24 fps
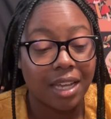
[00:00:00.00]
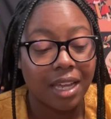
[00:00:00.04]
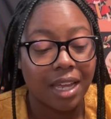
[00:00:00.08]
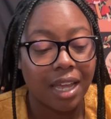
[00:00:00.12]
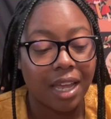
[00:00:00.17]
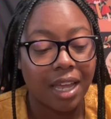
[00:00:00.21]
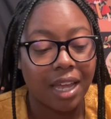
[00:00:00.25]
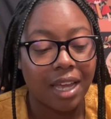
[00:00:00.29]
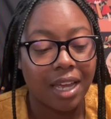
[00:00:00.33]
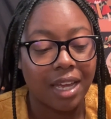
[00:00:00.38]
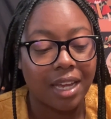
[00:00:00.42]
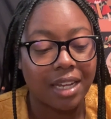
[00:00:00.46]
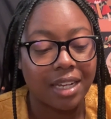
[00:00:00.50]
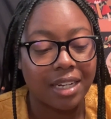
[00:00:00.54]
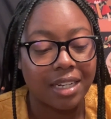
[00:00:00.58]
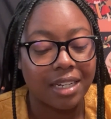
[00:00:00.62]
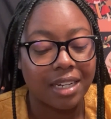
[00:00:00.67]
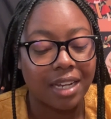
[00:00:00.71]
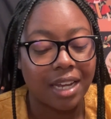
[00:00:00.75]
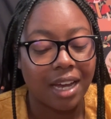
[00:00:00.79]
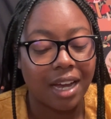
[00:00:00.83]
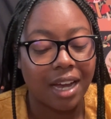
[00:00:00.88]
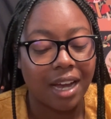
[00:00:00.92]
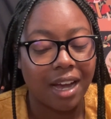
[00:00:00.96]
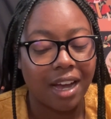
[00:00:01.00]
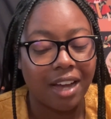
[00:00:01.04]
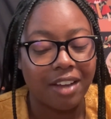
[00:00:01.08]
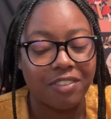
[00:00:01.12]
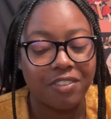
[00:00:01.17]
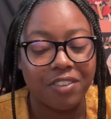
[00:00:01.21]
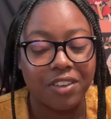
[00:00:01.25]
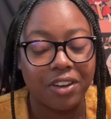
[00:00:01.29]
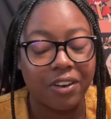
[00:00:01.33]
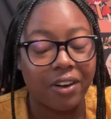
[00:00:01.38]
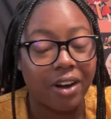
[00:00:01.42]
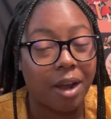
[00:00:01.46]
and I
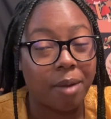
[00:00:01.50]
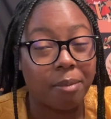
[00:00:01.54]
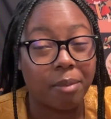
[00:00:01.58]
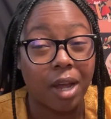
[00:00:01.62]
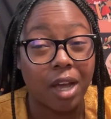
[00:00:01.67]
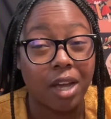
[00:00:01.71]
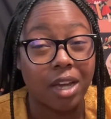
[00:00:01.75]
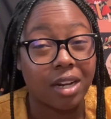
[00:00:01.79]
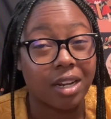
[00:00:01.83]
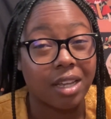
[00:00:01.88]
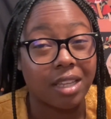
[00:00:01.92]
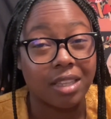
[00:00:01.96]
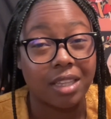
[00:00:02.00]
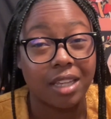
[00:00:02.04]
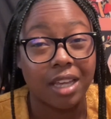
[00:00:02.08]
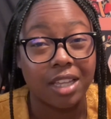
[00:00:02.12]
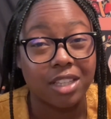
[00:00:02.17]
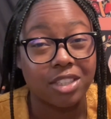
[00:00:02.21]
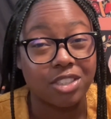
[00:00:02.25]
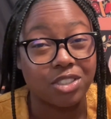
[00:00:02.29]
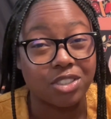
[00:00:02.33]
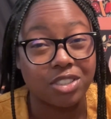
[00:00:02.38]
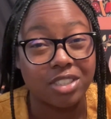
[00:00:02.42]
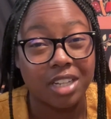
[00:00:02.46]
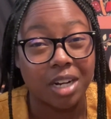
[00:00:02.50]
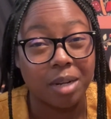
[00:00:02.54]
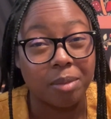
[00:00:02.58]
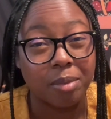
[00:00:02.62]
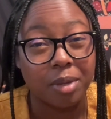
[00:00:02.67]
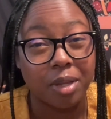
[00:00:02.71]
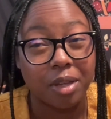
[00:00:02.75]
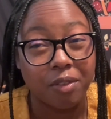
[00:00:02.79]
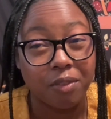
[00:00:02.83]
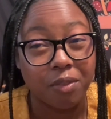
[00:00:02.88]
fear I'm not gonna get the answers that I'm looking